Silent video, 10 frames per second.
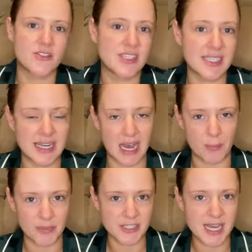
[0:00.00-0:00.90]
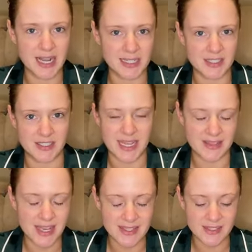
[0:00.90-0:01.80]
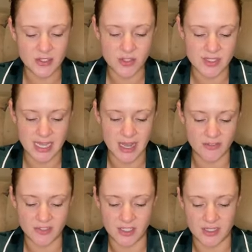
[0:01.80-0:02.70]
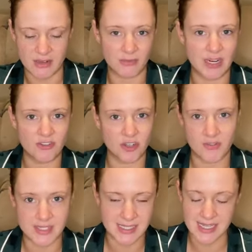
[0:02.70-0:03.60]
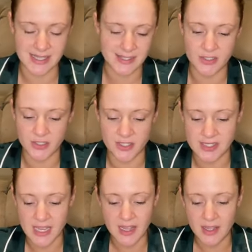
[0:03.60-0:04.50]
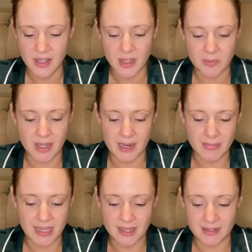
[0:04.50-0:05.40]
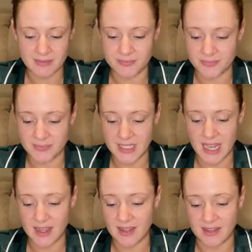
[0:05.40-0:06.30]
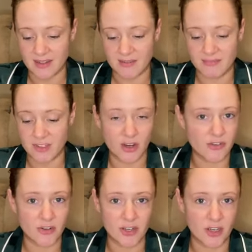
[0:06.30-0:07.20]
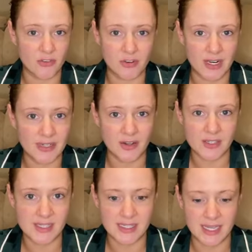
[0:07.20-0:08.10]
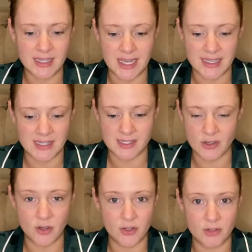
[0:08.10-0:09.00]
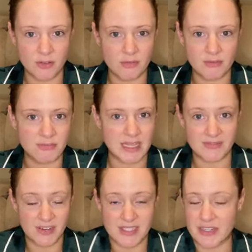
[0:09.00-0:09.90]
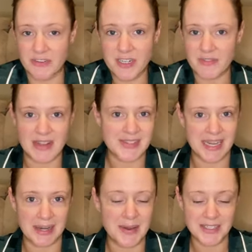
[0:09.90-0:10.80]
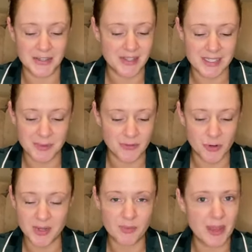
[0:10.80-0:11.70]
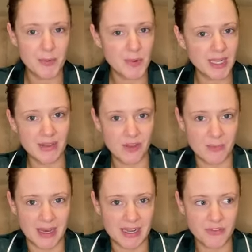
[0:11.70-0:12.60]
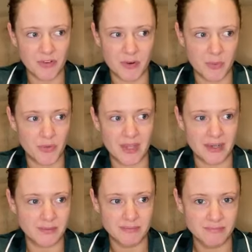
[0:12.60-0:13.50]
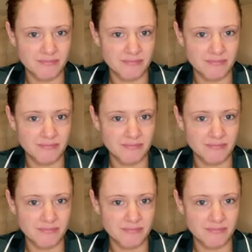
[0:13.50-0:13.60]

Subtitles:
She did up the target to $10,000 after it reached over $6,000. But I mean, yeah, go for it, girlfriend. Honestly, like it's very different. I've never seen anyone do this before. But if people want to give her money for it, well then